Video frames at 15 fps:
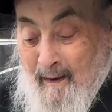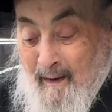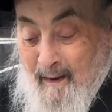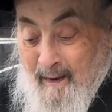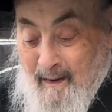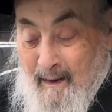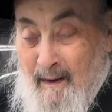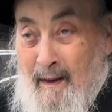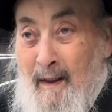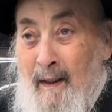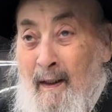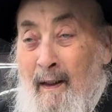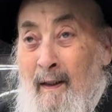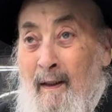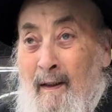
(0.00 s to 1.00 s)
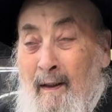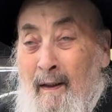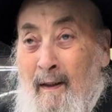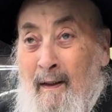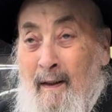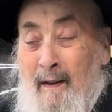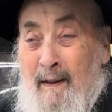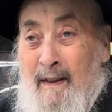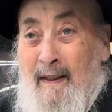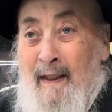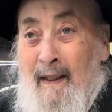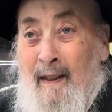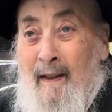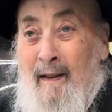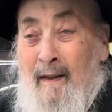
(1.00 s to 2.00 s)
He's considered a
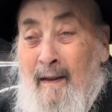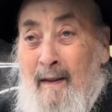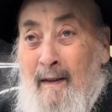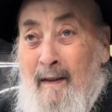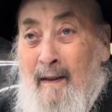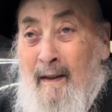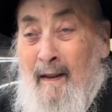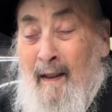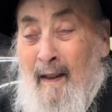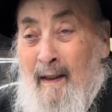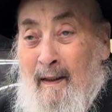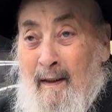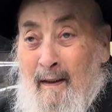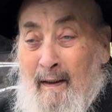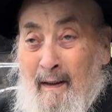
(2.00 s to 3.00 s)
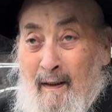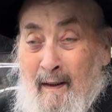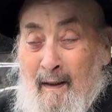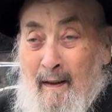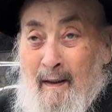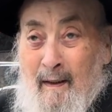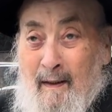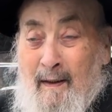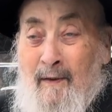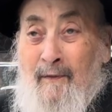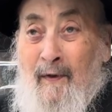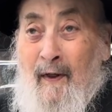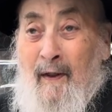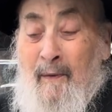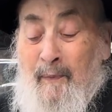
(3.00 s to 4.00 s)
sinner, and it's a
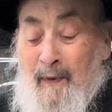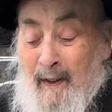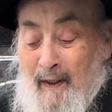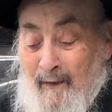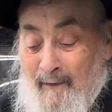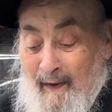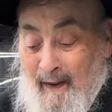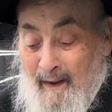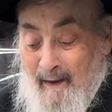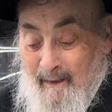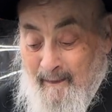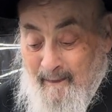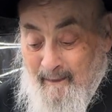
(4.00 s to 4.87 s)
very big aveda.